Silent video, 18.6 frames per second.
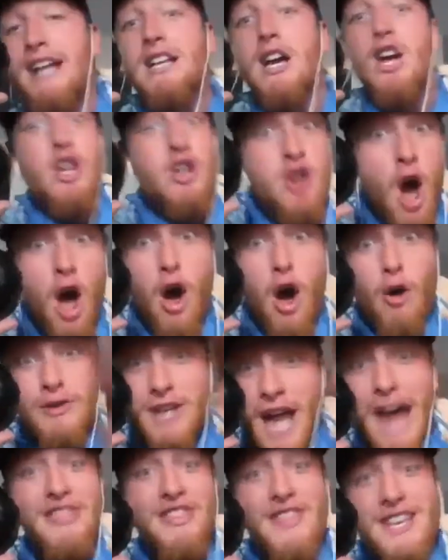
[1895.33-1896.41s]
No,
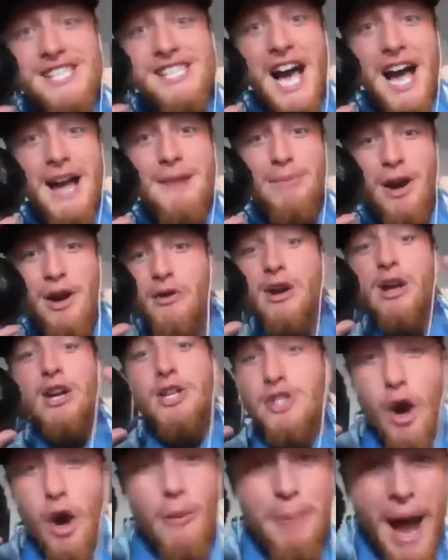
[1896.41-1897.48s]
not this time, bro.
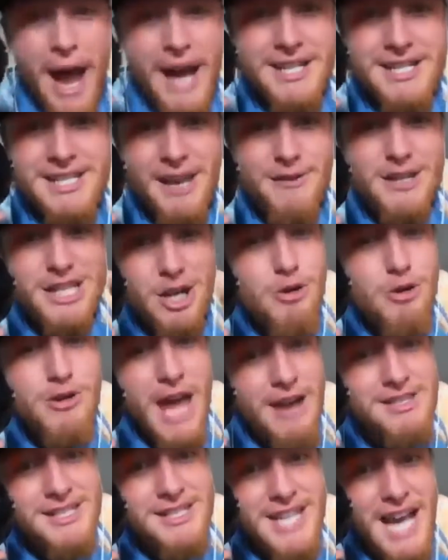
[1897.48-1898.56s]
Joe Biden's giving
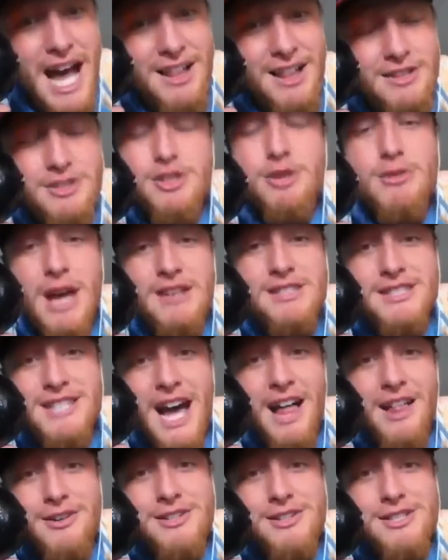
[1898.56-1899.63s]

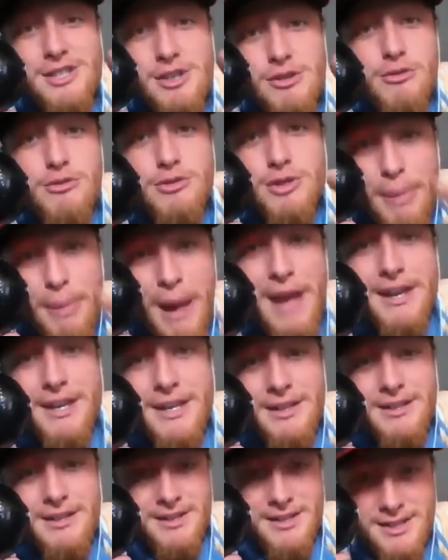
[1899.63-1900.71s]
$2,000 to
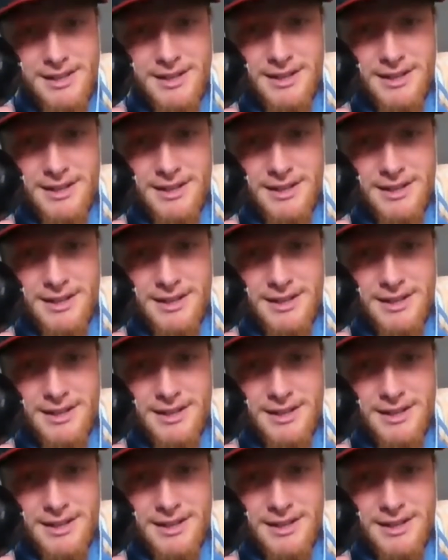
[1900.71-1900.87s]
dependents.